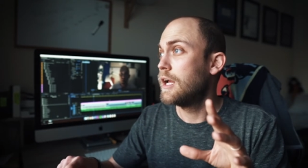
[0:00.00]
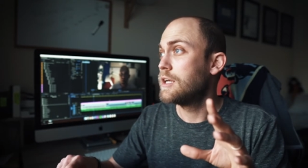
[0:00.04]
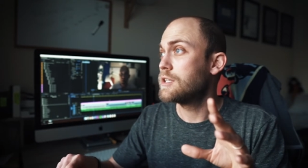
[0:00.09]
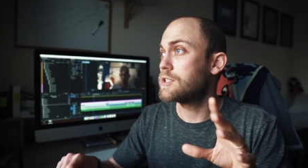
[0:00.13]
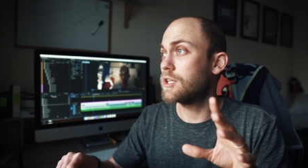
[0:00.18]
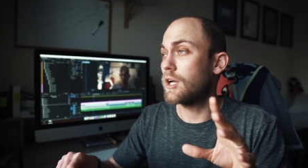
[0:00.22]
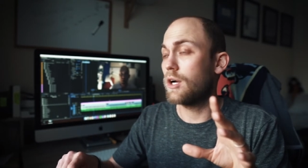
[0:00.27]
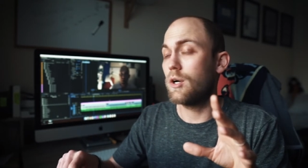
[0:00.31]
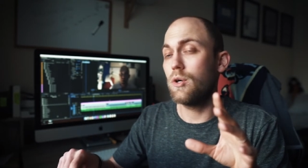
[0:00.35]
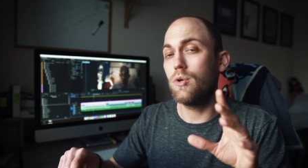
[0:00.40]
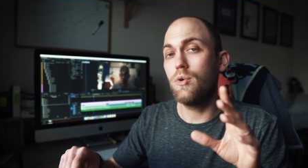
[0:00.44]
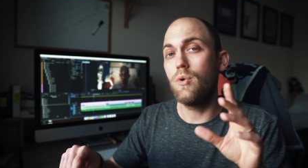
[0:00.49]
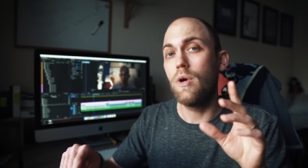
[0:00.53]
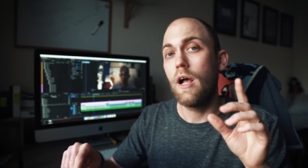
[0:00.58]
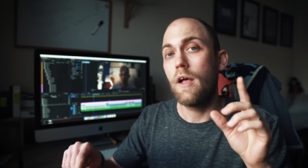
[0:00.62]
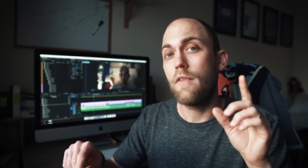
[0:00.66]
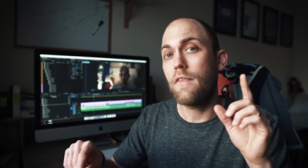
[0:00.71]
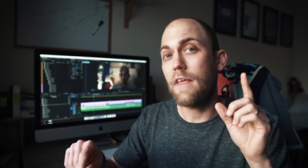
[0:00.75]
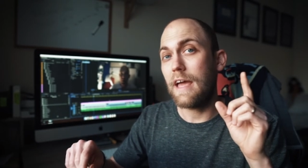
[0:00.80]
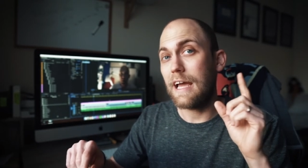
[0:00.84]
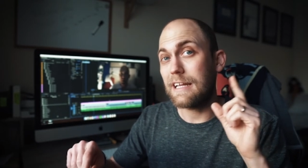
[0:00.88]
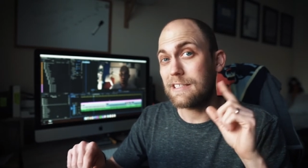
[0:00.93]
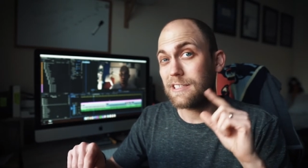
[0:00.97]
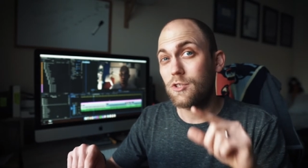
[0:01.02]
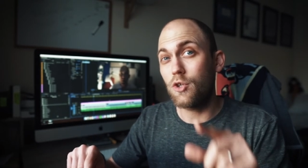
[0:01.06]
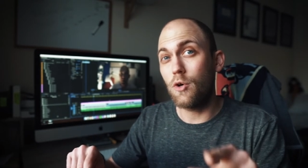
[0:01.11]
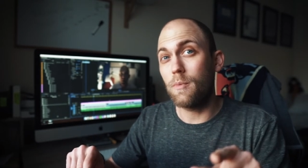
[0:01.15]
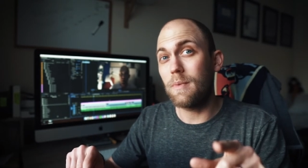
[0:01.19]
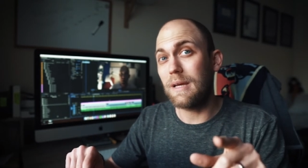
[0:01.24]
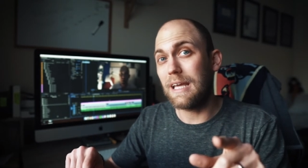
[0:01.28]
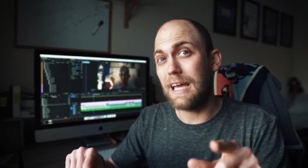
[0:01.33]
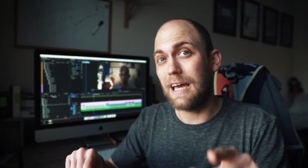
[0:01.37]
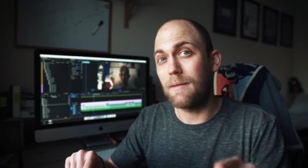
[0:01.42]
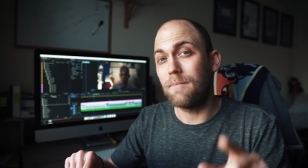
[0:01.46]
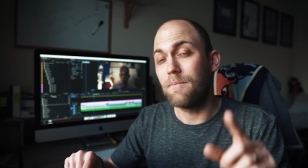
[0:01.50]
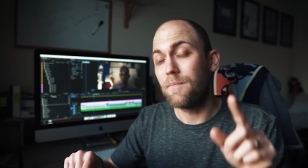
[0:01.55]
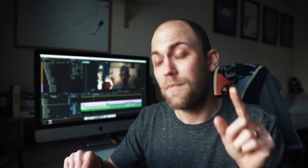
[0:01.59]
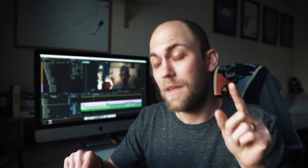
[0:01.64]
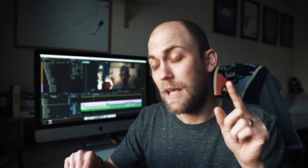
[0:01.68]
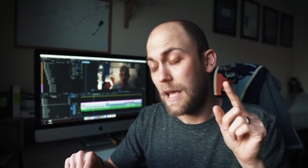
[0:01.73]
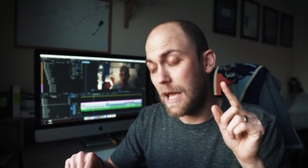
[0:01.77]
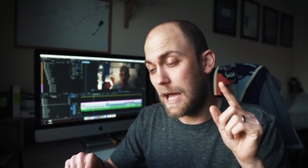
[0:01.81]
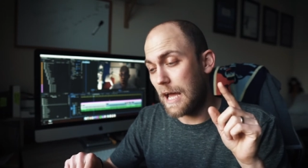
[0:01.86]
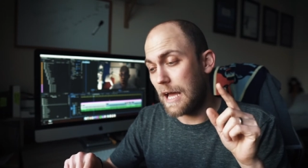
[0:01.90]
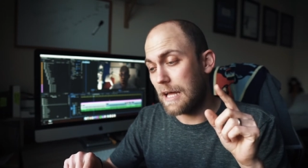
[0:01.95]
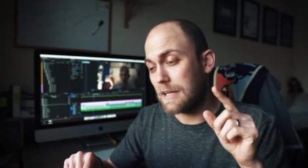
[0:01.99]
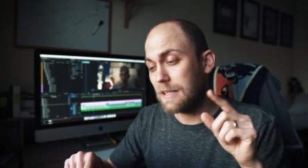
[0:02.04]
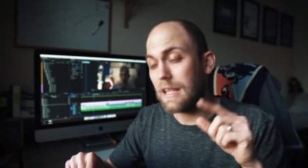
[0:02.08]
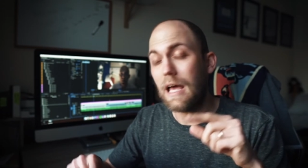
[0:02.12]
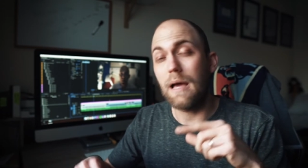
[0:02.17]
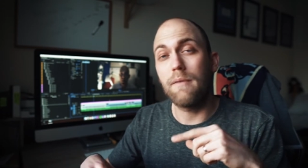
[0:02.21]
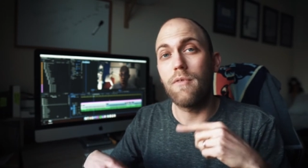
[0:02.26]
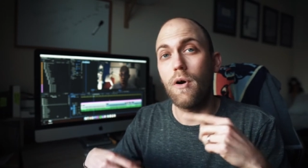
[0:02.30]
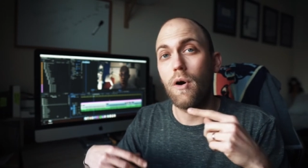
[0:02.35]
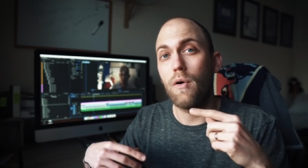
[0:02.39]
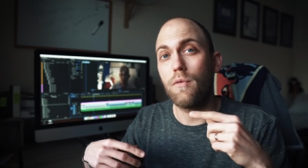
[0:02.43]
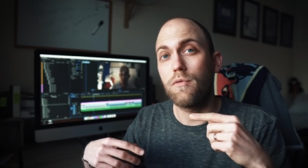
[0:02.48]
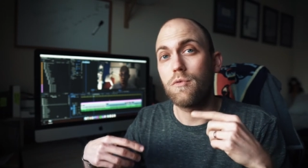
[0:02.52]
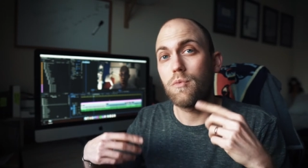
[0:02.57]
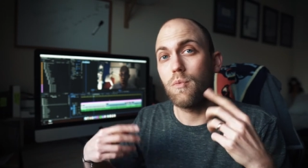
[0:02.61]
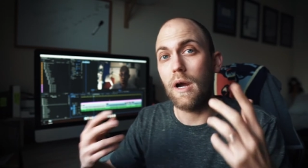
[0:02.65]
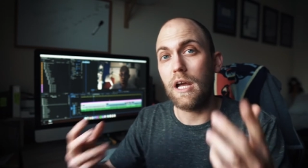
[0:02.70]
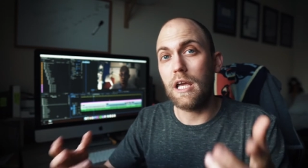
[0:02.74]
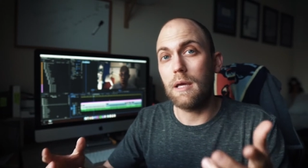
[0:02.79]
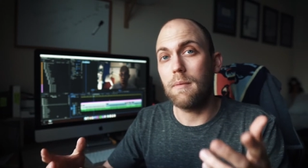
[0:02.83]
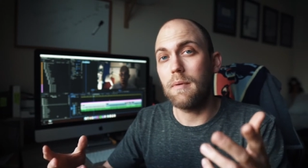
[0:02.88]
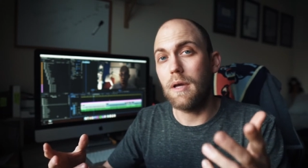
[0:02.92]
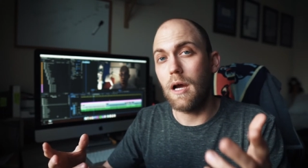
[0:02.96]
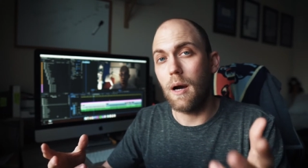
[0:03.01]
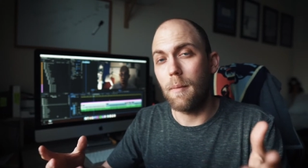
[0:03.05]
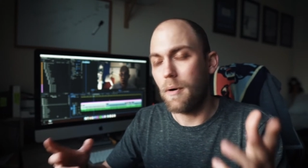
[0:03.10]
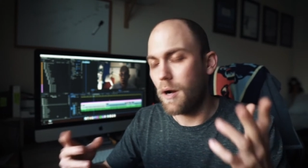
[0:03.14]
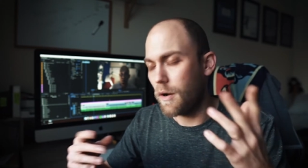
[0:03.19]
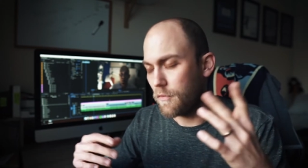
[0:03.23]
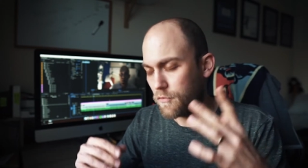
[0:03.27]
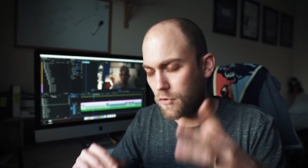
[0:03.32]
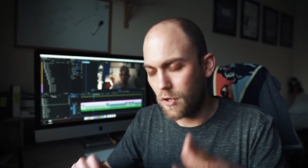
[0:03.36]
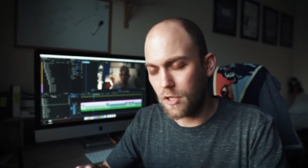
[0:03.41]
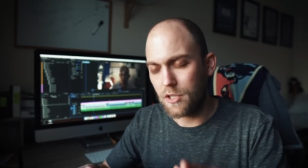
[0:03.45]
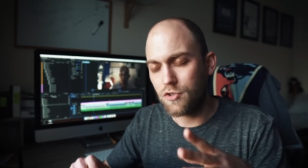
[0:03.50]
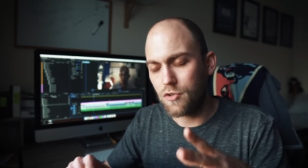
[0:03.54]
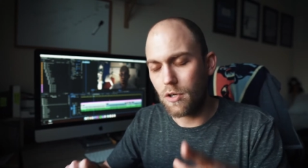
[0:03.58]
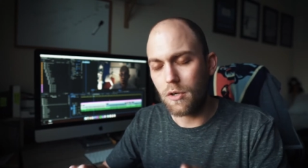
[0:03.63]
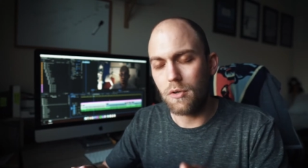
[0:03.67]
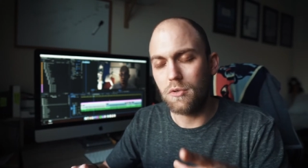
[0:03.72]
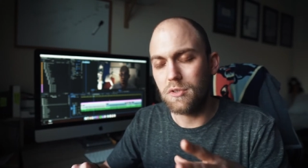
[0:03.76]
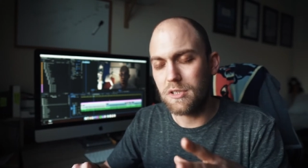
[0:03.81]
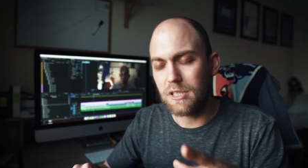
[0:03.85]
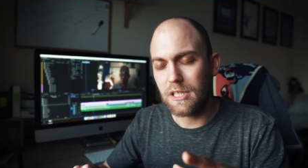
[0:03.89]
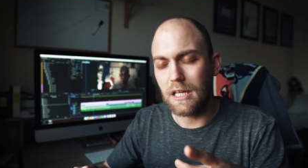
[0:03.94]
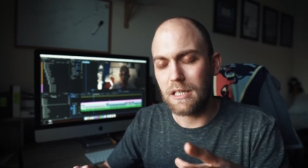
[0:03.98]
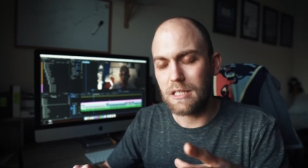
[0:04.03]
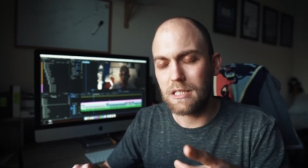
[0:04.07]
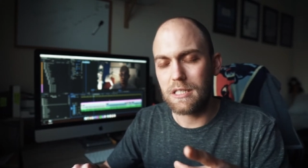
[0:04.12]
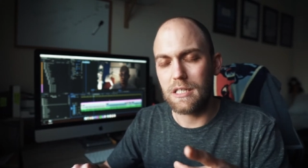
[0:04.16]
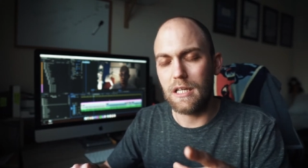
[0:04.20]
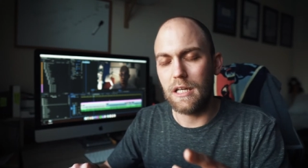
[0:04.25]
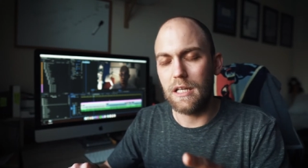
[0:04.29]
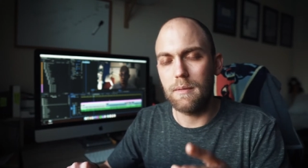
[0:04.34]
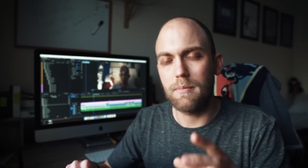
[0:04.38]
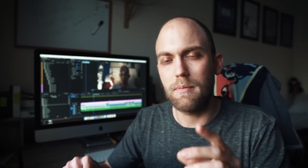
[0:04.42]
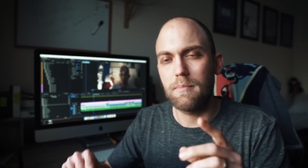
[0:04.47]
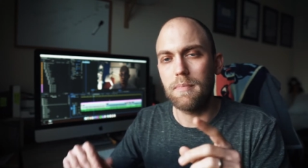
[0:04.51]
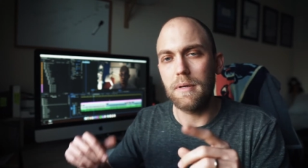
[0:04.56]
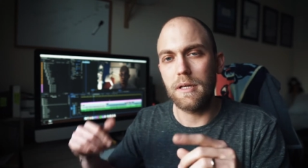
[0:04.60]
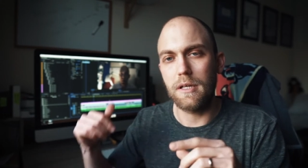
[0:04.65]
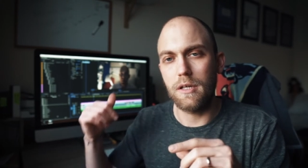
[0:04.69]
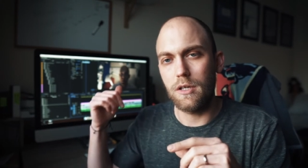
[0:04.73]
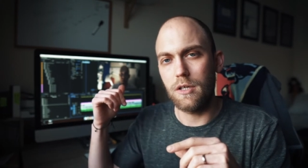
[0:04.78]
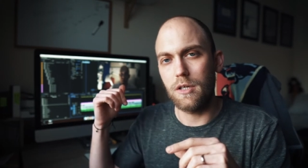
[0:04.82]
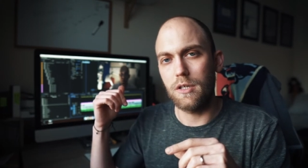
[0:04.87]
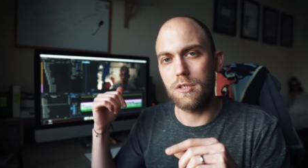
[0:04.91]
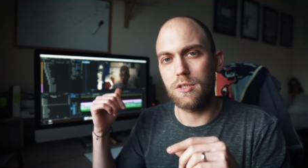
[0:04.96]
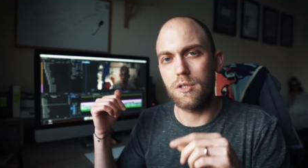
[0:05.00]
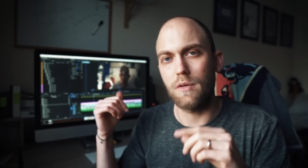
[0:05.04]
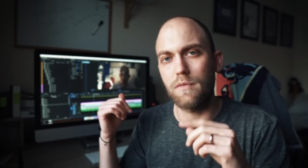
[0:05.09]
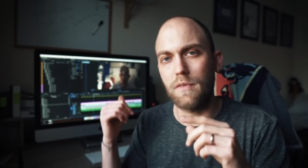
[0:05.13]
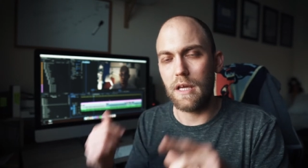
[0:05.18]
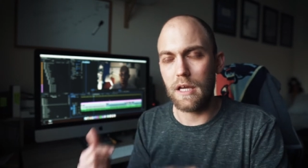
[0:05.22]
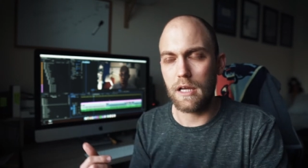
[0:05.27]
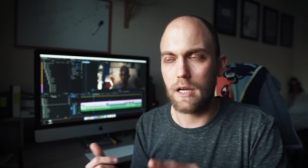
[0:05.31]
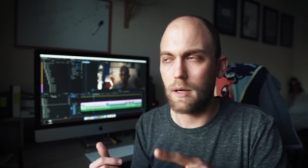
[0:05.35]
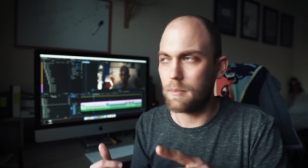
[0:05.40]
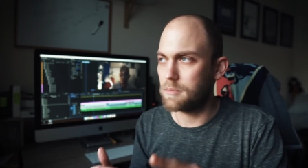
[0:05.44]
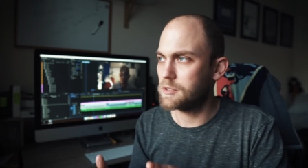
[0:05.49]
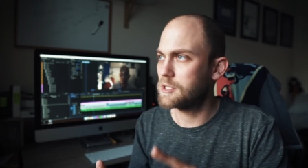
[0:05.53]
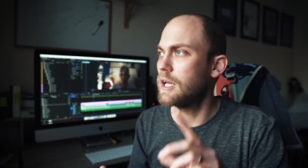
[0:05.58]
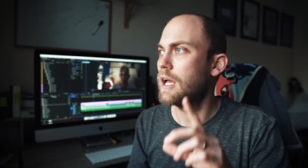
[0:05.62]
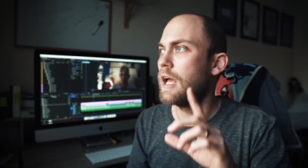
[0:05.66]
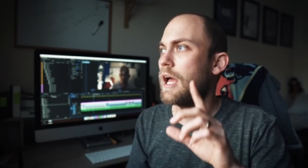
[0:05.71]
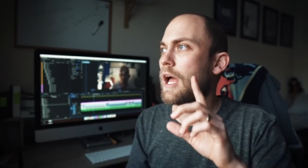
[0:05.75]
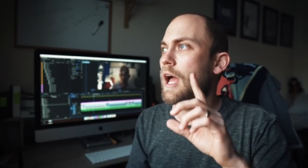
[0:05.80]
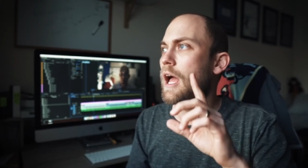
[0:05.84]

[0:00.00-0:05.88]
So they had to do them again. And that involved waking me up after I'd struggled to get to sleep because of the hiccups.